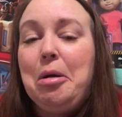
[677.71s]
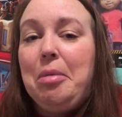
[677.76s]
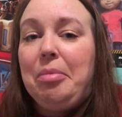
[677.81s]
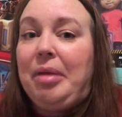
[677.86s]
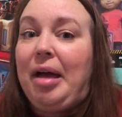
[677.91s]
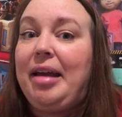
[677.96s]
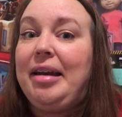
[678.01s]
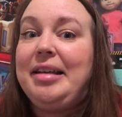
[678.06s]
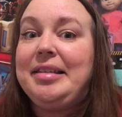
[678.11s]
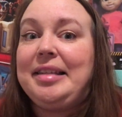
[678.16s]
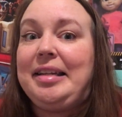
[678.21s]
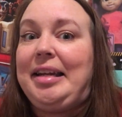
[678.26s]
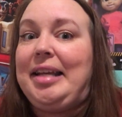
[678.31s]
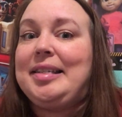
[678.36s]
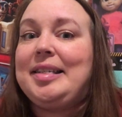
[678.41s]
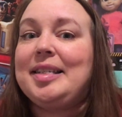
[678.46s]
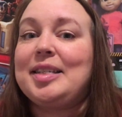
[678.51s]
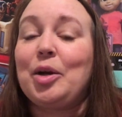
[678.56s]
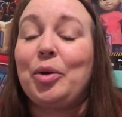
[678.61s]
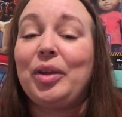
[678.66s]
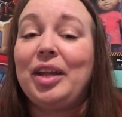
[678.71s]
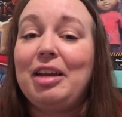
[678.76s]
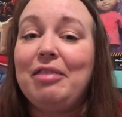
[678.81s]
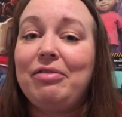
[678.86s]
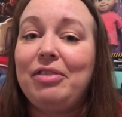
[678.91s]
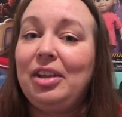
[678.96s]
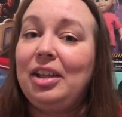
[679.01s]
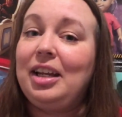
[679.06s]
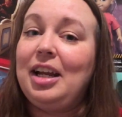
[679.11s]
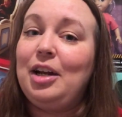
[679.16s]
that isn't necessarily
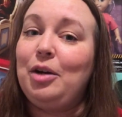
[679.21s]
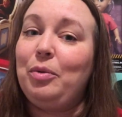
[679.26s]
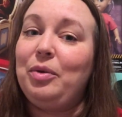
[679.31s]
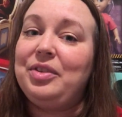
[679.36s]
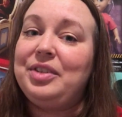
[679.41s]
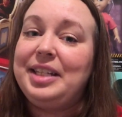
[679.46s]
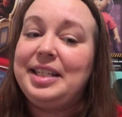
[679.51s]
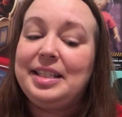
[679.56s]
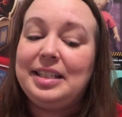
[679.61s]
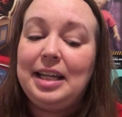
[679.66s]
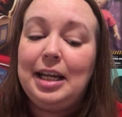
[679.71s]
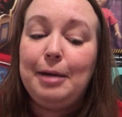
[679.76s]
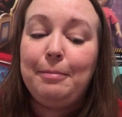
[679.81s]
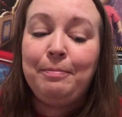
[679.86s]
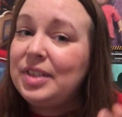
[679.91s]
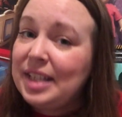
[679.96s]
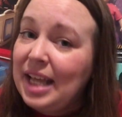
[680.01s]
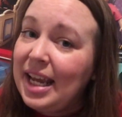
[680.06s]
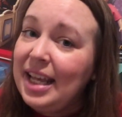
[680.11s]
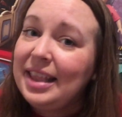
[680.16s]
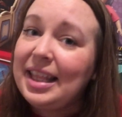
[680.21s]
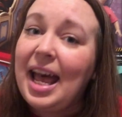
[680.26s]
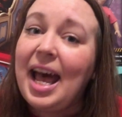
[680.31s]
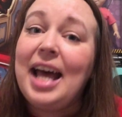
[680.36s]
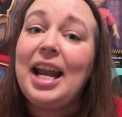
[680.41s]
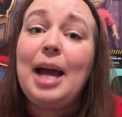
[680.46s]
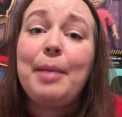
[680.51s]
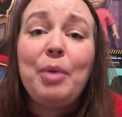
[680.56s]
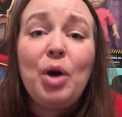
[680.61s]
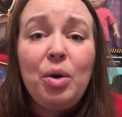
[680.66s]
affiliated with Disney. Saying
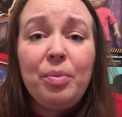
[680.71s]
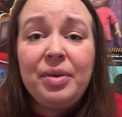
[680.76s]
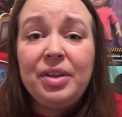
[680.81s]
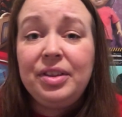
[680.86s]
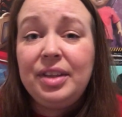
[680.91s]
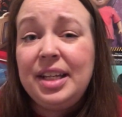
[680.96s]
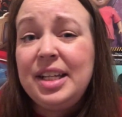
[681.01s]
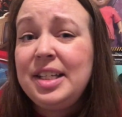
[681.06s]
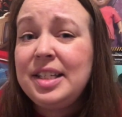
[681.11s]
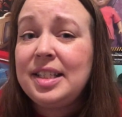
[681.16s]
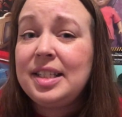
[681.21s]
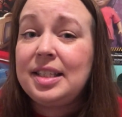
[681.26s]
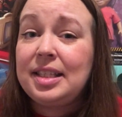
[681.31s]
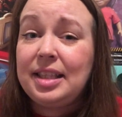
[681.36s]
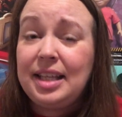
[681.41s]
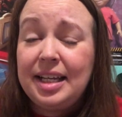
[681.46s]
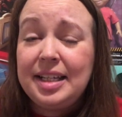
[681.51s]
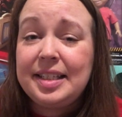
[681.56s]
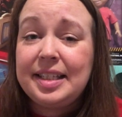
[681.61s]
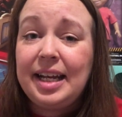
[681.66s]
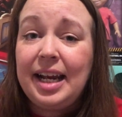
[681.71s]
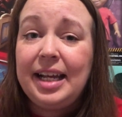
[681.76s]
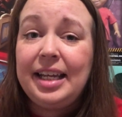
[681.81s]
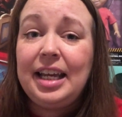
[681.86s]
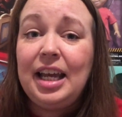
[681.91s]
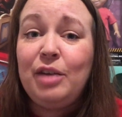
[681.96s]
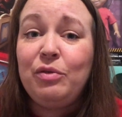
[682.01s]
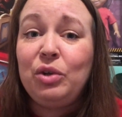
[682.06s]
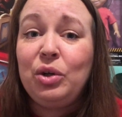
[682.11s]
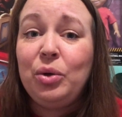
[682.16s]
that, I'm hoping these things that I
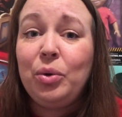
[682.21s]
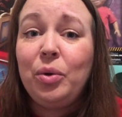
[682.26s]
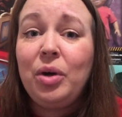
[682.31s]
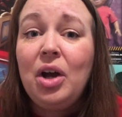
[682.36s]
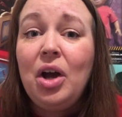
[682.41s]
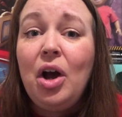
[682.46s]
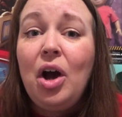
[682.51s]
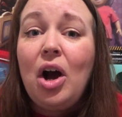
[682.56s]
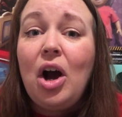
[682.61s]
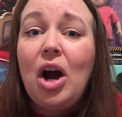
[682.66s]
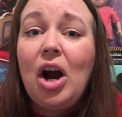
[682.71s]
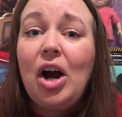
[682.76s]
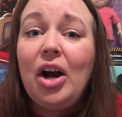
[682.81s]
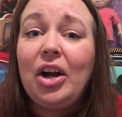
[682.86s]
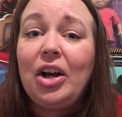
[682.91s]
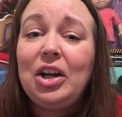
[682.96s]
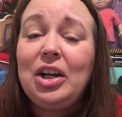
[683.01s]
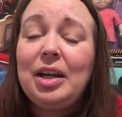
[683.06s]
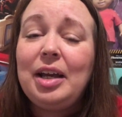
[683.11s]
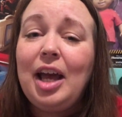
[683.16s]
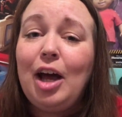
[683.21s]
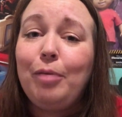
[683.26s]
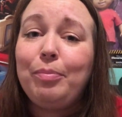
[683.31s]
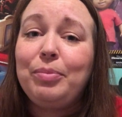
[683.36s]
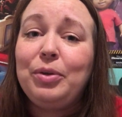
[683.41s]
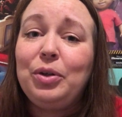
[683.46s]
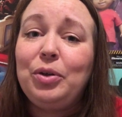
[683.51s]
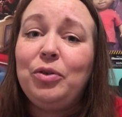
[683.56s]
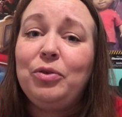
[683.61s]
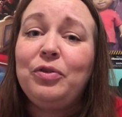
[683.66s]
gave you are gonna
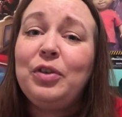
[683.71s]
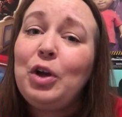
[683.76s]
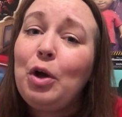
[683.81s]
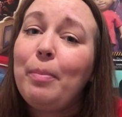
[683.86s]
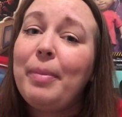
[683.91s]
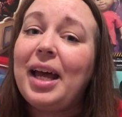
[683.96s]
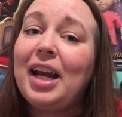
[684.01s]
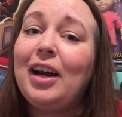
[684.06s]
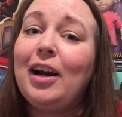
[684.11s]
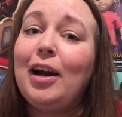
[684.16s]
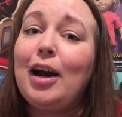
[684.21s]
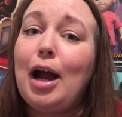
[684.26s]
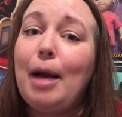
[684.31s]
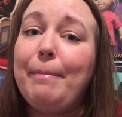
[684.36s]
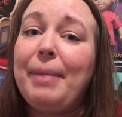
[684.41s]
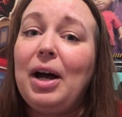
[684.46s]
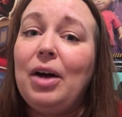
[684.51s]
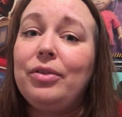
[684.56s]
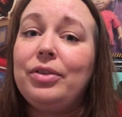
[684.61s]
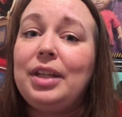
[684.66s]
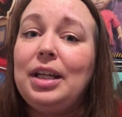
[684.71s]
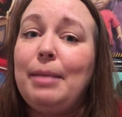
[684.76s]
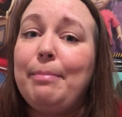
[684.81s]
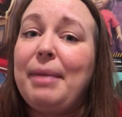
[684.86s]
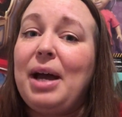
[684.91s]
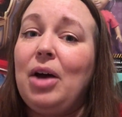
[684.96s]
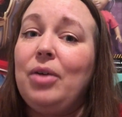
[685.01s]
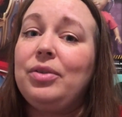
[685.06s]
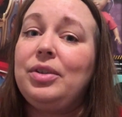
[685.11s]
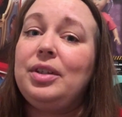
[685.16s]
help you feel better about the
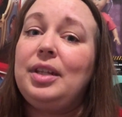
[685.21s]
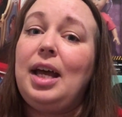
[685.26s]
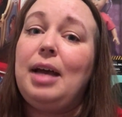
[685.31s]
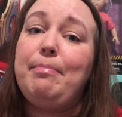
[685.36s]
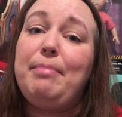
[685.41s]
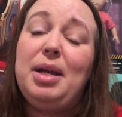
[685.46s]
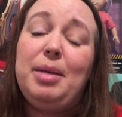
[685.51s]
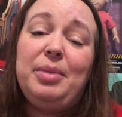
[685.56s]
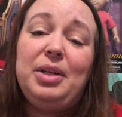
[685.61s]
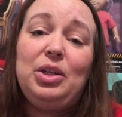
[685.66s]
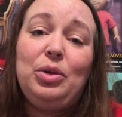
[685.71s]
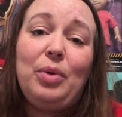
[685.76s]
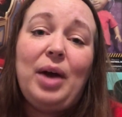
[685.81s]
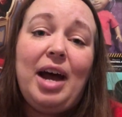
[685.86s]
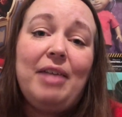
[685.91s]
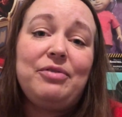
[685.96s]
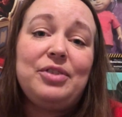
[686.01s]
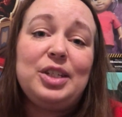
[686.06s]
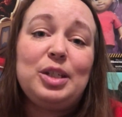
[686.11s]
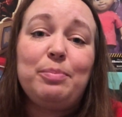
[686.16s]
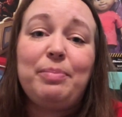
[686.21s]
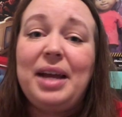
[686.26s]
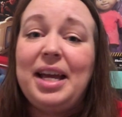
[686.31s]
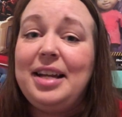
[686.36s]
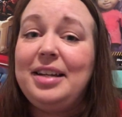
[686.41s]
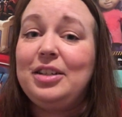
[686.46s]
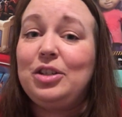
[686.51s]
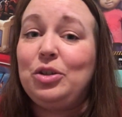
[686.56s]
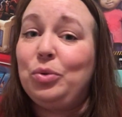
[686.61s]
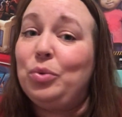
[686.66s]
amount that maybe you have to
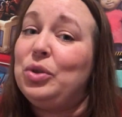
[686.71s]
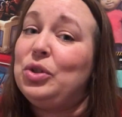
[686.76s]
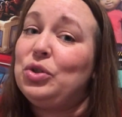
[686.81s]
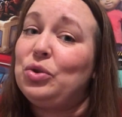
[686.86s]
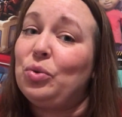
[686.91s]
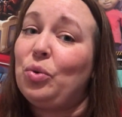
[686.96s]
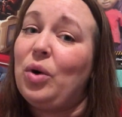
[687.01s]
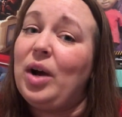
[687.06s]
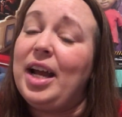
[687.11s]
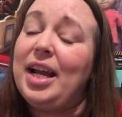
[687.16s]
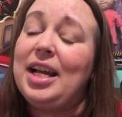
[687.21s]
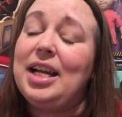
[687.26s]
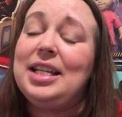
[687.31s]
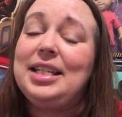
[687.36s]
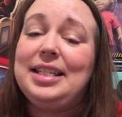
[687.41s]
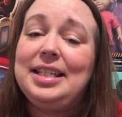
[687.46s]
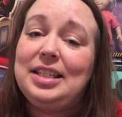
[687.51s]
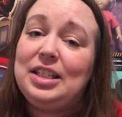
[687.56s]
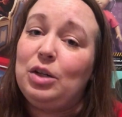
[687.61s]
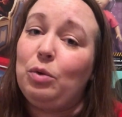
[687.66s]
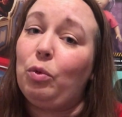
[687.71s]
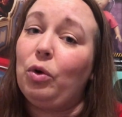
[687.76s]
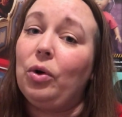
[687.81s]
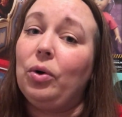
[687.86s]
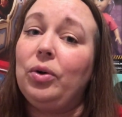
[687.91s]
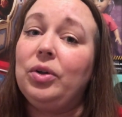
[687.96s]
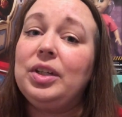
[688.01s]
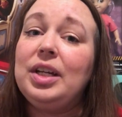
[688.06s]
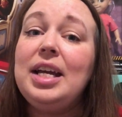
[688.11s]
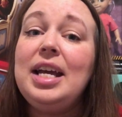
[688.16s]
spend to enjoy Disney
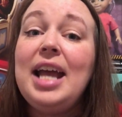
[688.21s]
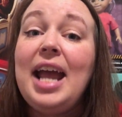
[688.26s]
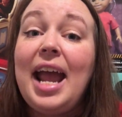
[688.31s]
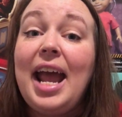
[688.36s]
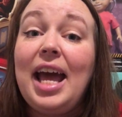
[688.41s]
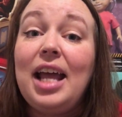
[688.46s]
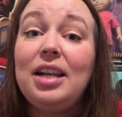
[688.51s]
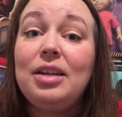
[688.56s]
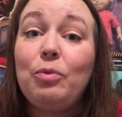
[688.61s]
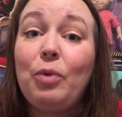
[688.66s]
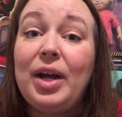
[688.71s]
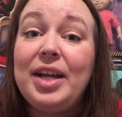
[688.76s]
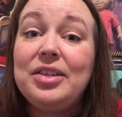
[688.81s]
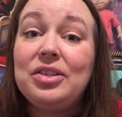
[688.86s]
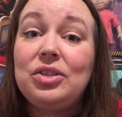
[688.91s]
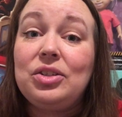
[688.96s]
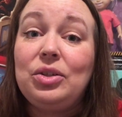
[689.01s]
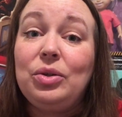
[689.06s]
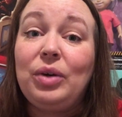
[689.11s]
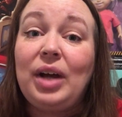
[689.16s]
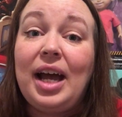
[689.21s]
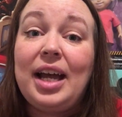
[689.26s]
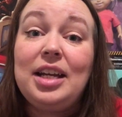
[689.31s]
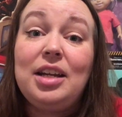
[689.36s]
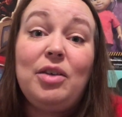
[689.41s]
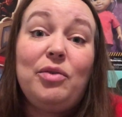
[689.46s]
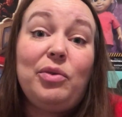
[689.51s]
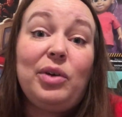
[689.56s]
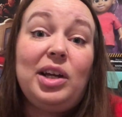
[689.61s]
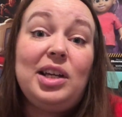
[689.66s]
World and the ways to
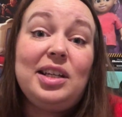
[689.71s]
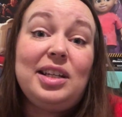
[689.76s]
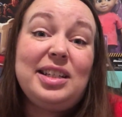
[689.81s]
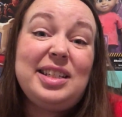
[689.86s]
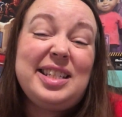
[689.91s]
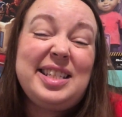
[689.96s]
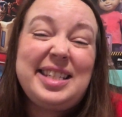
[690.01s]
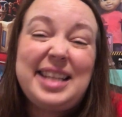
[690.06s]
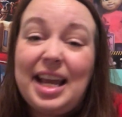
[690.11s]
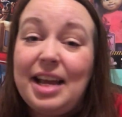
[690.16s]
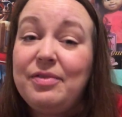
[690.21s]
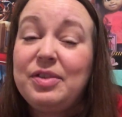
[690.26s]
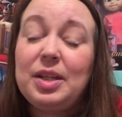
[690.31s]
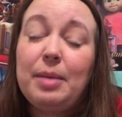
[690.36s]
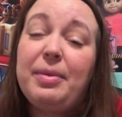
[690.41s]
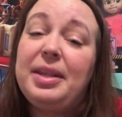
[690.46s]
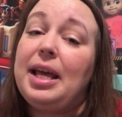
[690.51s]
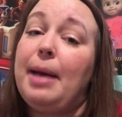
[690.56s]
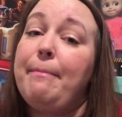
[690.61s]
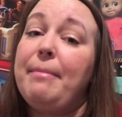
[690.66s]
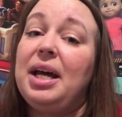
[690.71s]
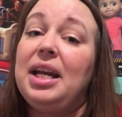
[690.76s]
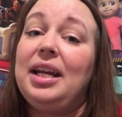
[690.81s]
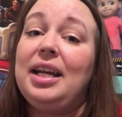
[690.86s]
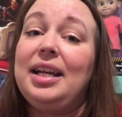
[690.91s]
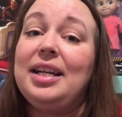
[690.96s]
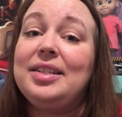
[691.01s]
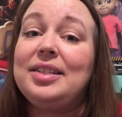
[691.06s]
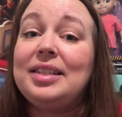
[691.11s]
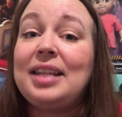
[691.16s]
kind of save some of that
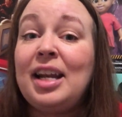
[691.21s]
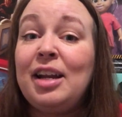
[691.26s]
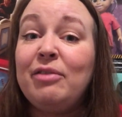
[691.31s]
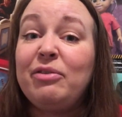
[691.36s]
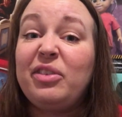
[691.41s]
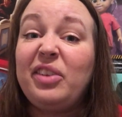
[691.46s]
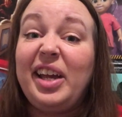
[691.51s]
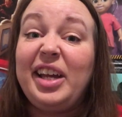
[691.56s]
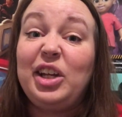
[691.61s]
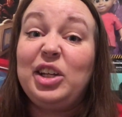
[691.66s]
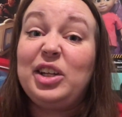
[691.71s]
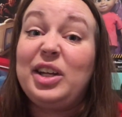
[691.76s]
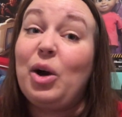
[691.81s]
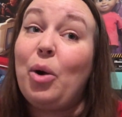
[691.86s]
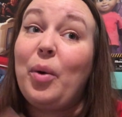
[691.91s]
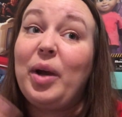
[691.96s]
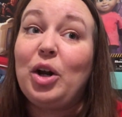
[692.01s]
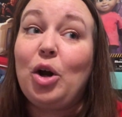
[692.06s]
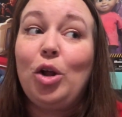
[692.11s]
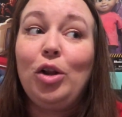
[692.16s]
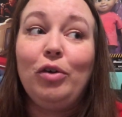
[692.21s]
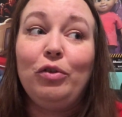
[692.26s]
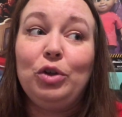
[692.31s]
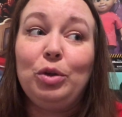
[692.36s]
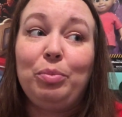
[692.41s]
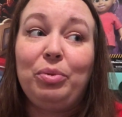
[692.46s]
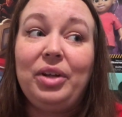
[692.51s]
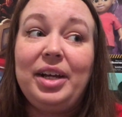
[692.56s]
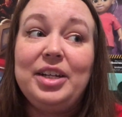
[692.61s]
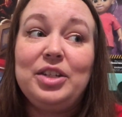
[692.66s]
money instead of like going all over
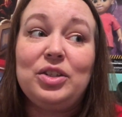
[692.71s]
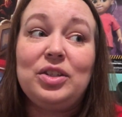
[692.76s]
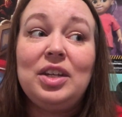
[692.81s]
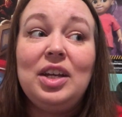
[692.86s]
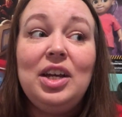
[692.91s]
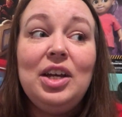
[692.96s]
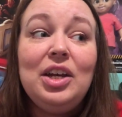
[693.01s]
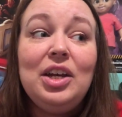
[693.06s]
the place